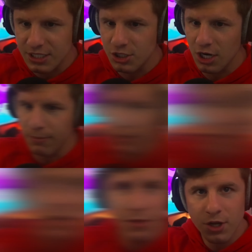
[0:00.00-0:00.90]
and gentlemen,
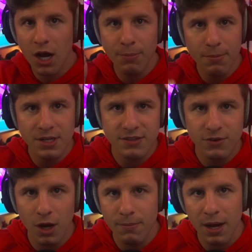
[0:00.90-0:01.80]
another couple months have
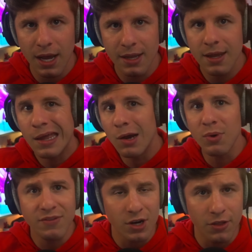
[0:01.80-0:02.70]
gone by, and we
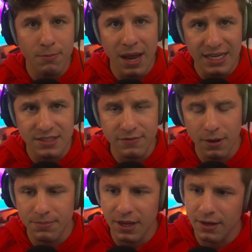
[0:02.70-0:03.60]
have another massive
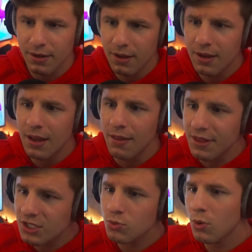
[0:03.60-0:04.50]
update.
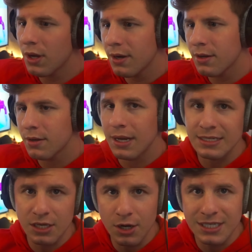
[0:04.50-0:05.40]
This one,
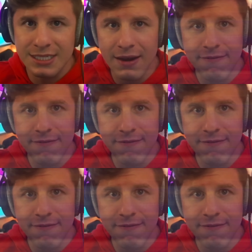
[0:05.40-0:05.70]
as I already said,